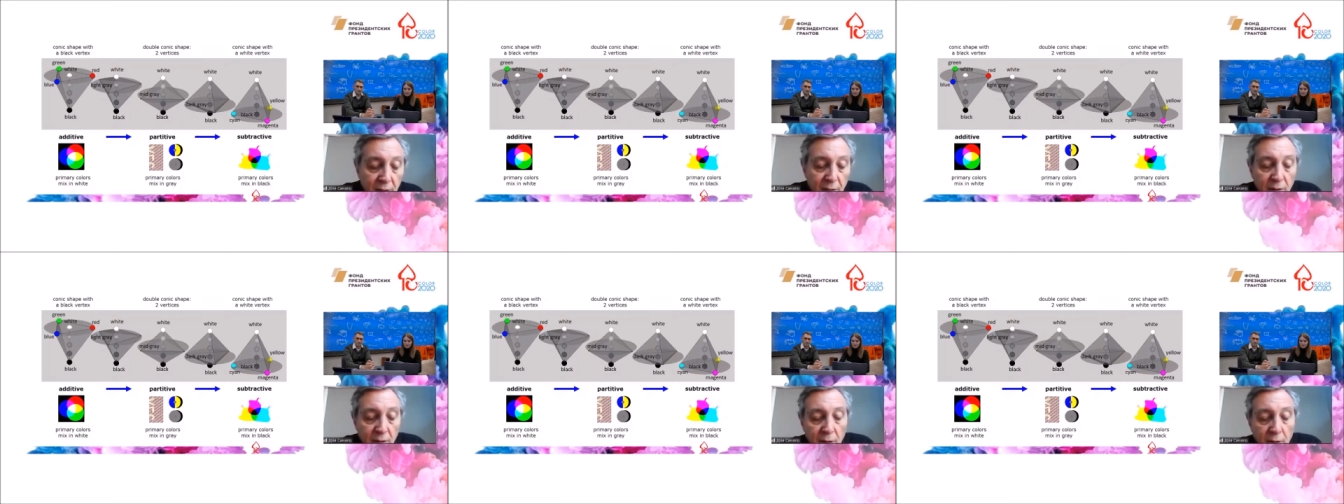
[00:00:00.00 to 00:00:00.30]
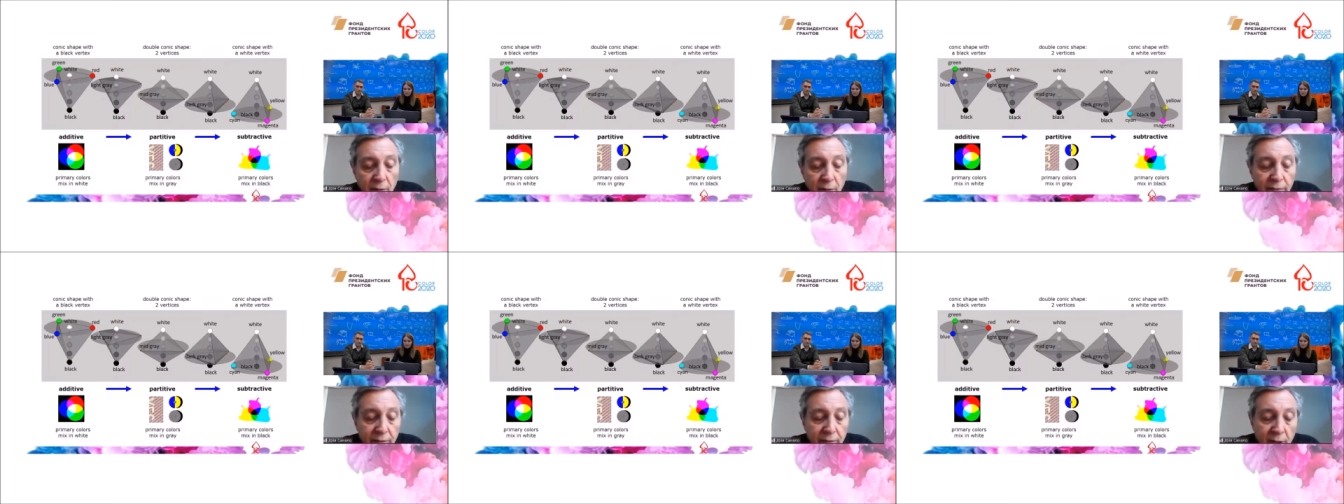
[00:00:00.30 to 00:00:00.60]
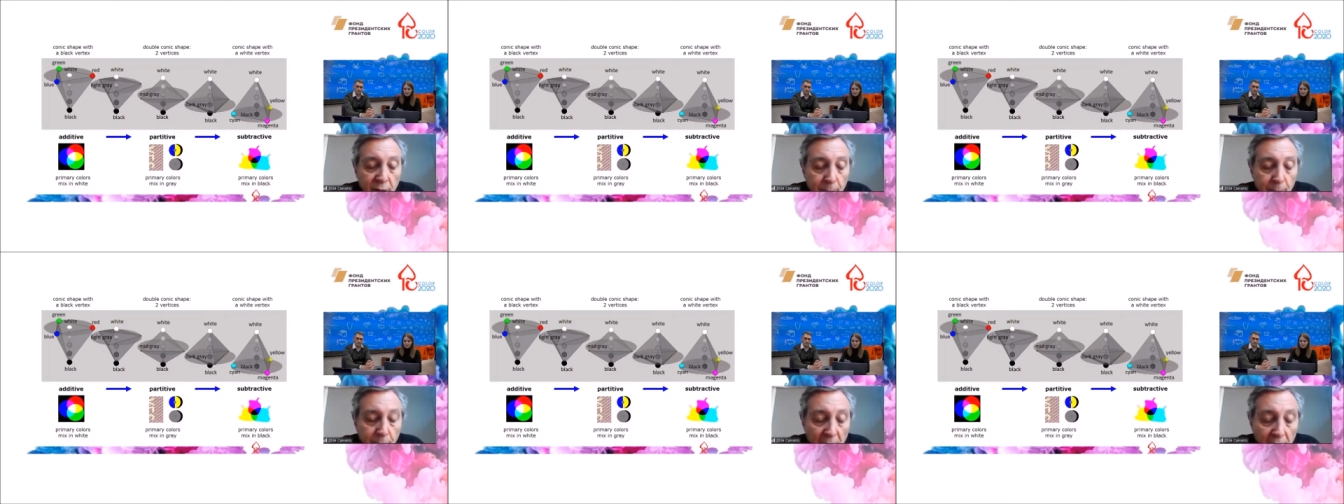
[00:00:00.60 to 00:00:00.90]
of uh,
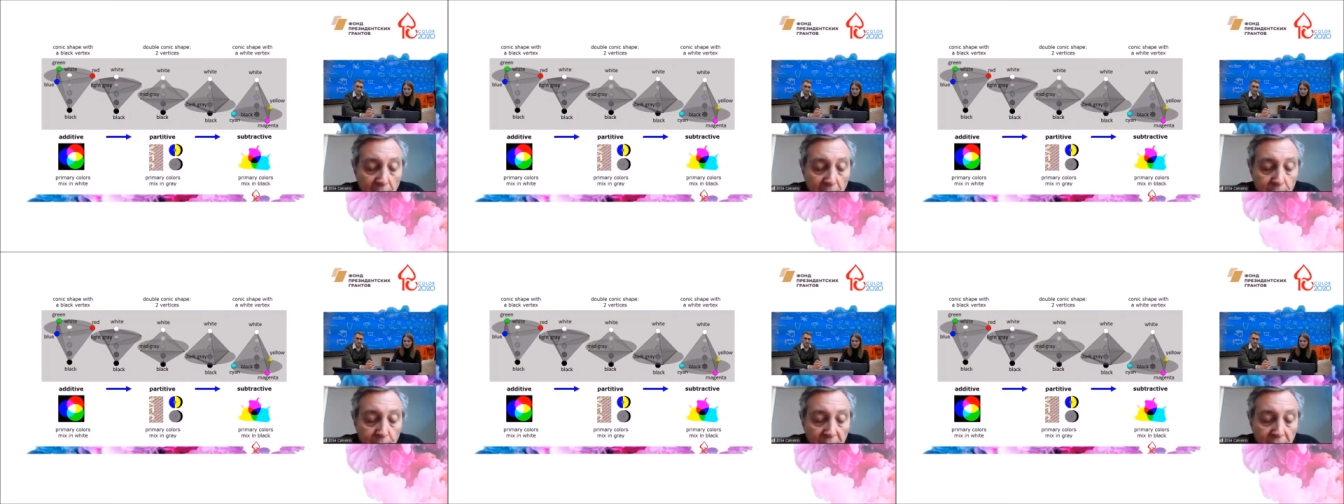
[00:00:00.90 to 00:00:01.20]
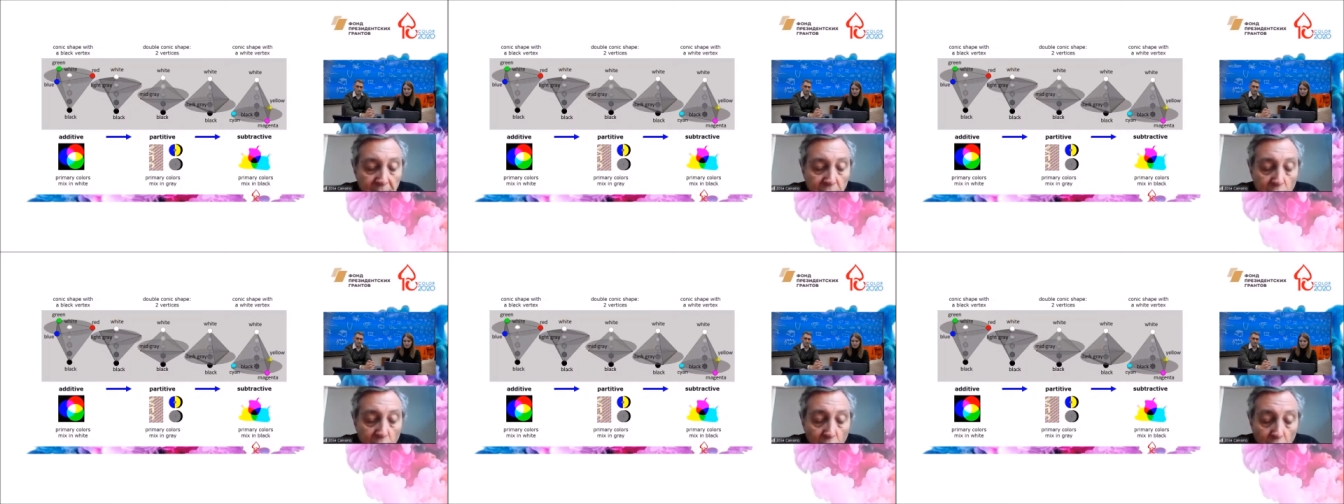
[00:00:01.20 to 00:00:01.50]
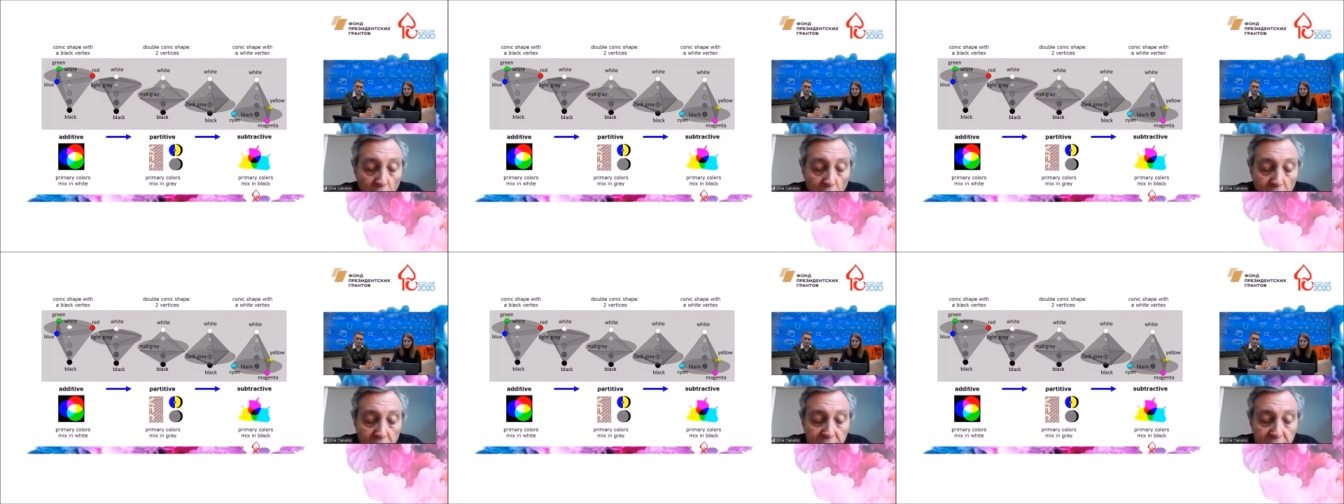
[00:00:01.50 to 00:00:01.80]
primary
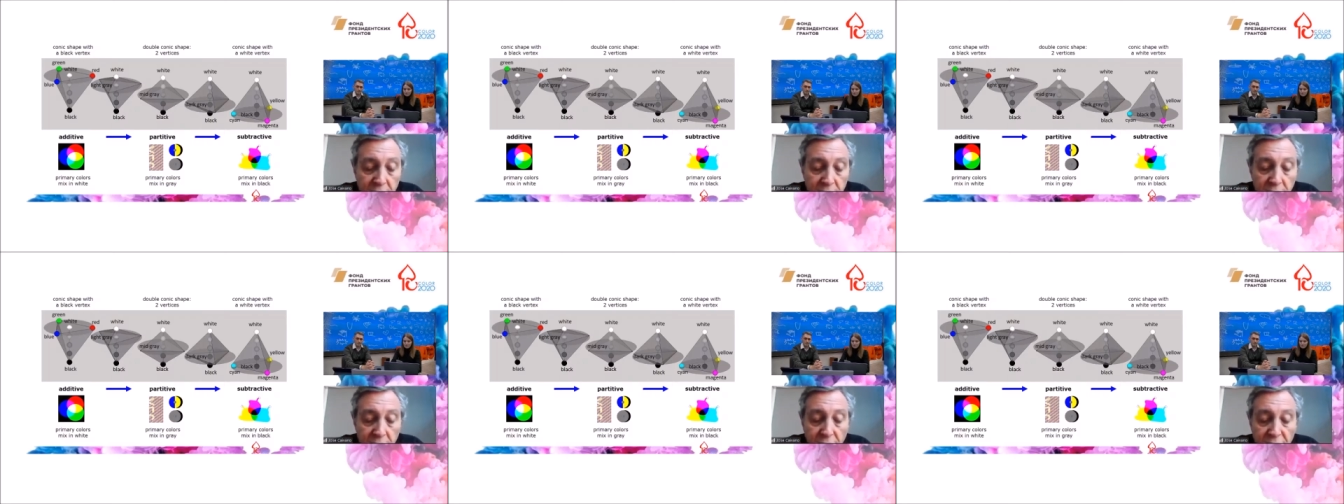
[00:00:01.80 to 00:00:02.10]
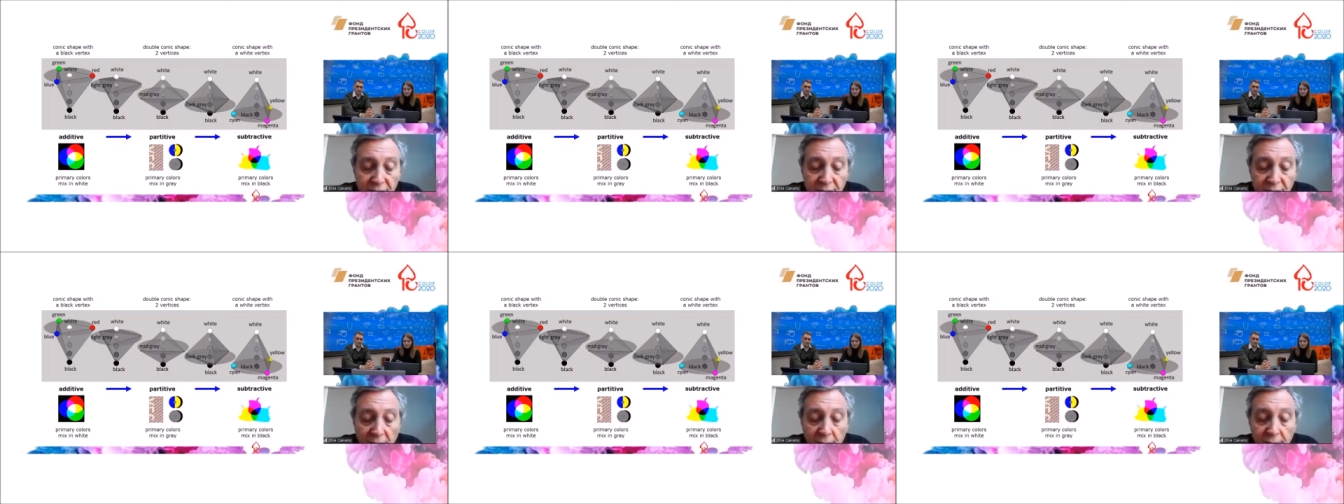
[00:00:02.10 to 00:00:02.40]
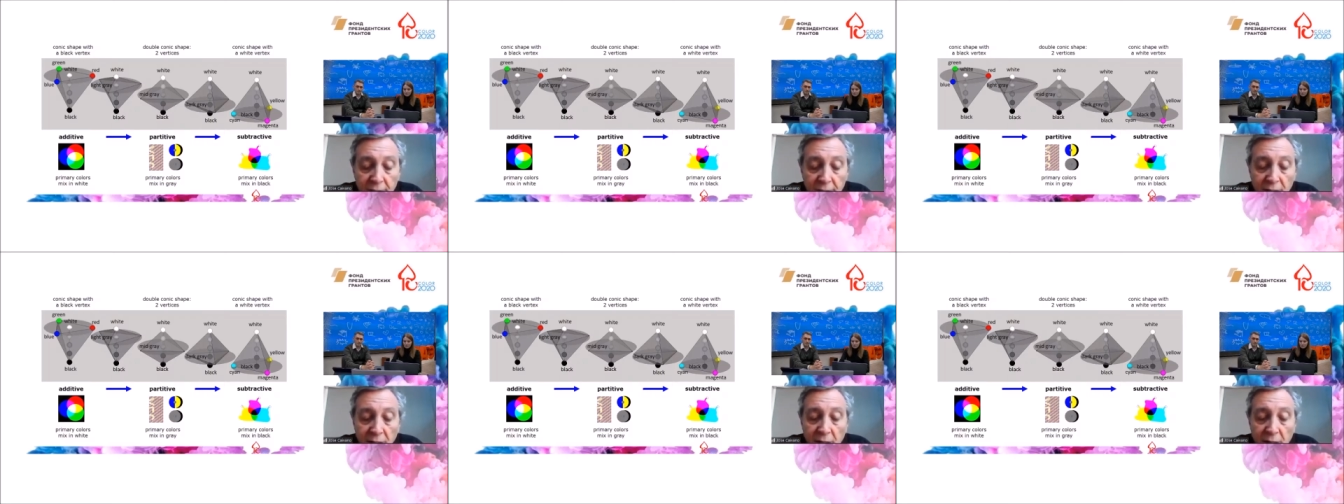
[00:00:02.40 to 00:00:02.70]
colors result
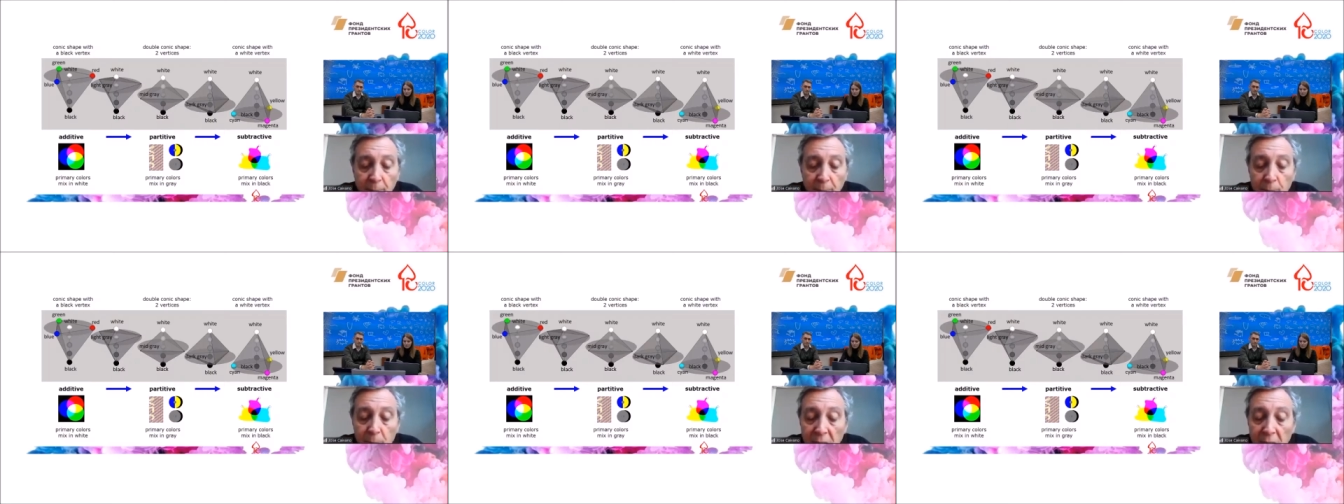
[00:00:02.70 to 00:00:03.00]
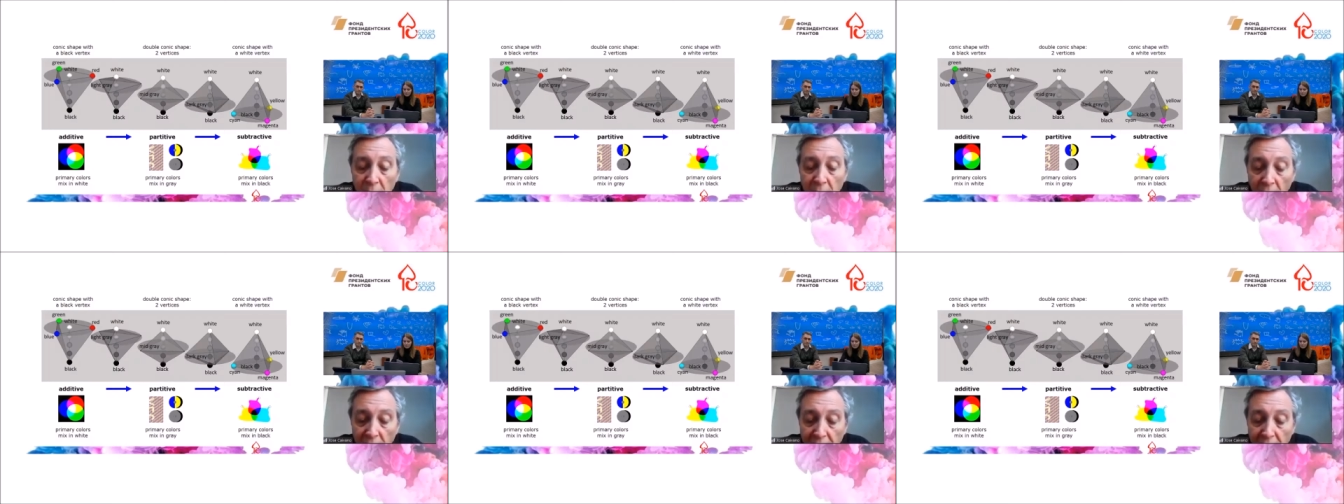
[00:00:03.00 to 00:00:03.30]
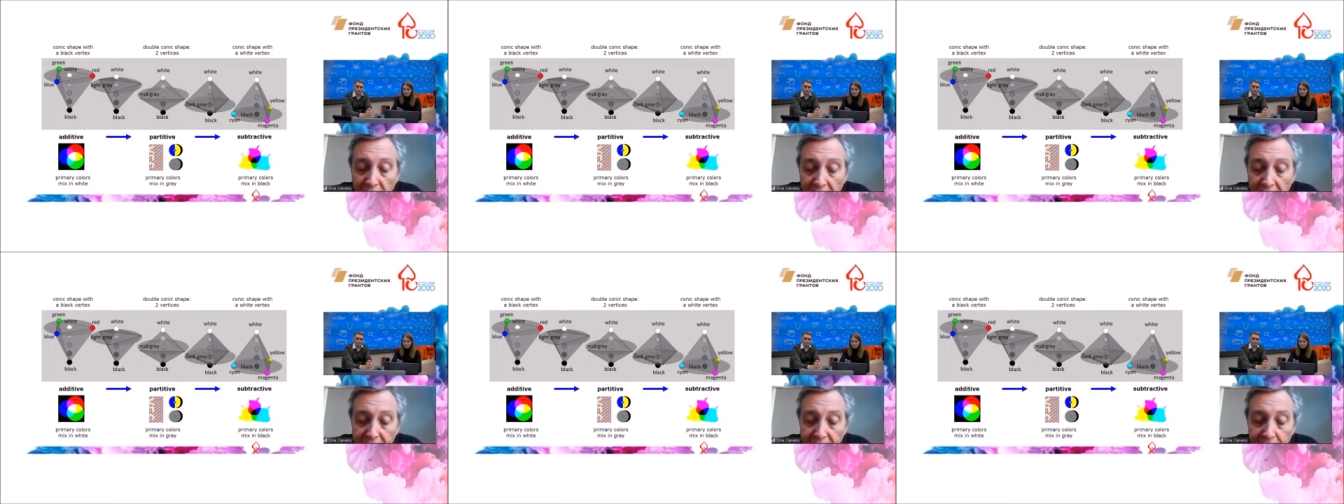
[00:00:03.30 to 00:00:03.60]
in a middle
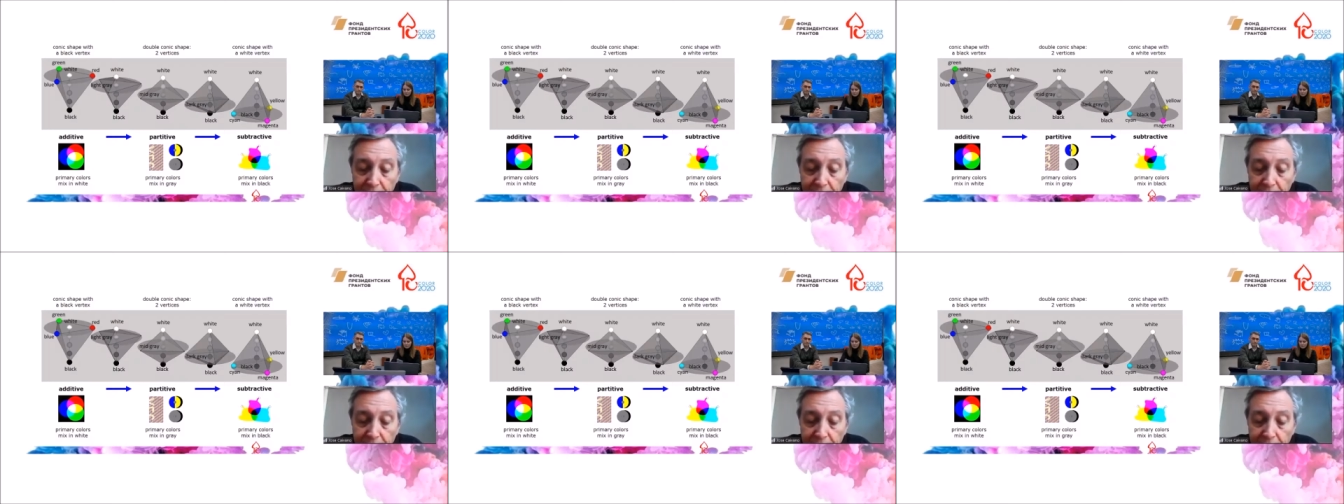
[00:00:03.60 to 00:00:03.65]
gray.